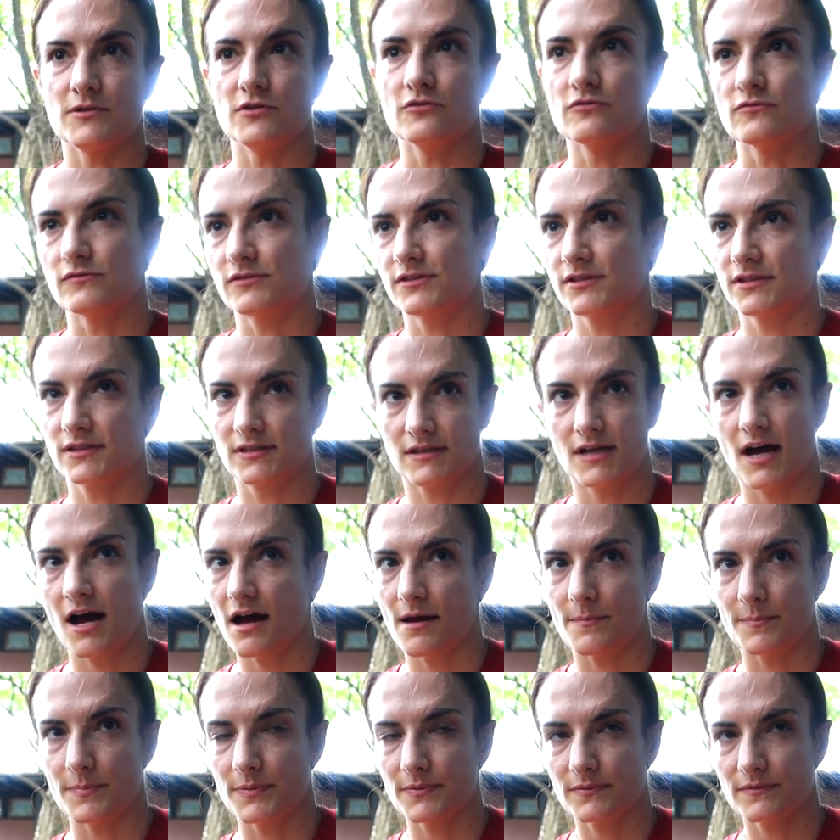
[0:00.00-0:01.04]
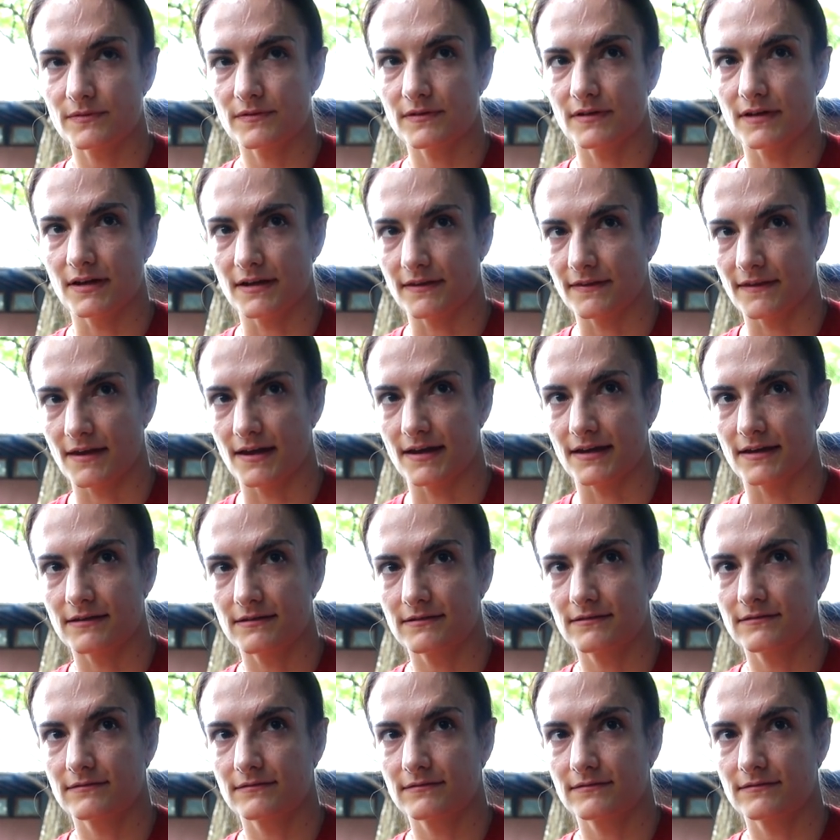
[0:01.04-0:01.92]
you don't stop and like